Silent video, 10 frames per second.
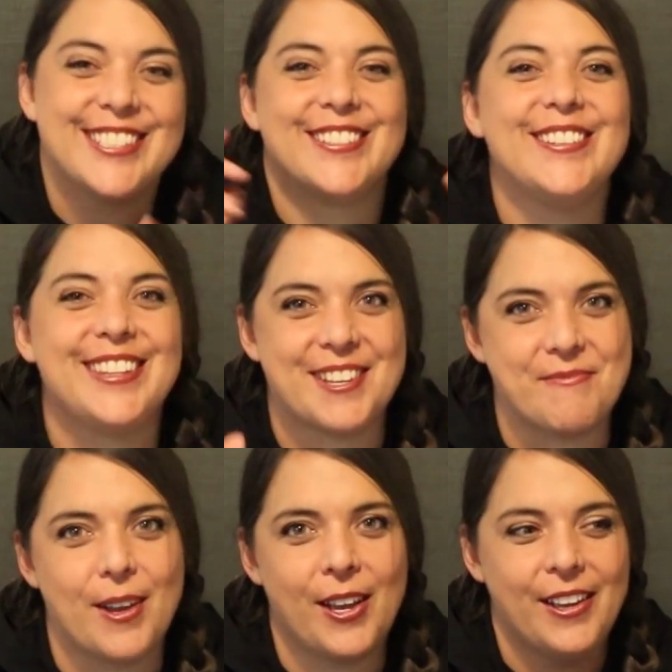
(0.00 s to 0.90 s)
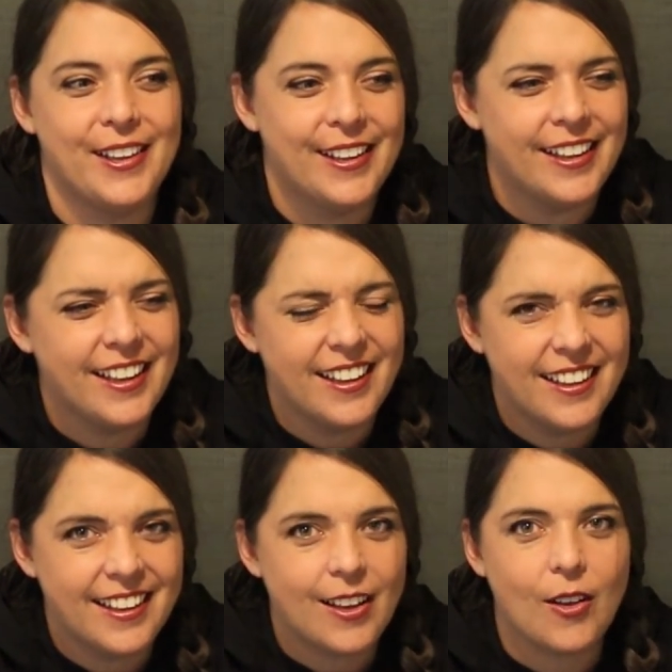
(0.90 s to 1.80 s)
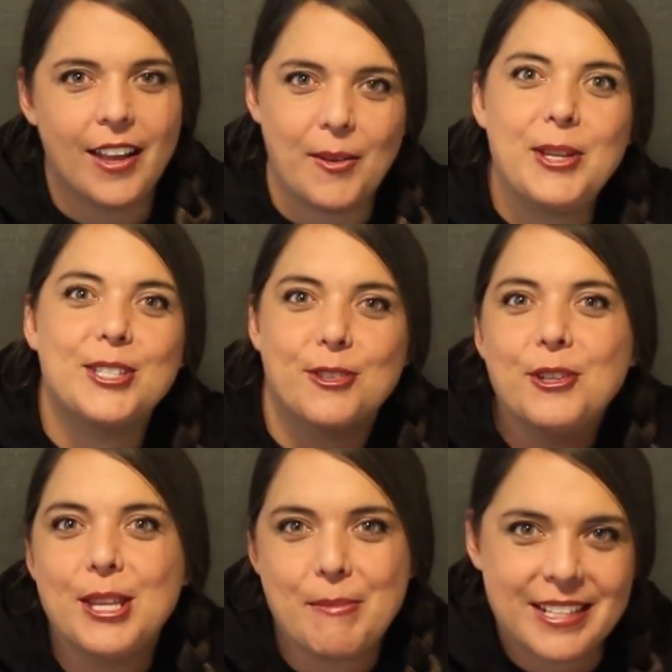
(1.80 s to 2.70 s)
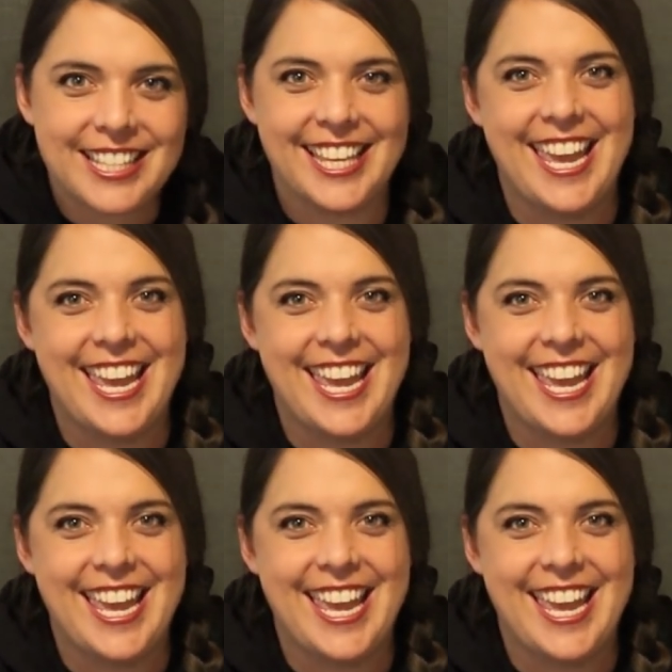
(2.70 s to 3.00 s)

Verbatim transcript: screwed them. Okay, we screwed them into the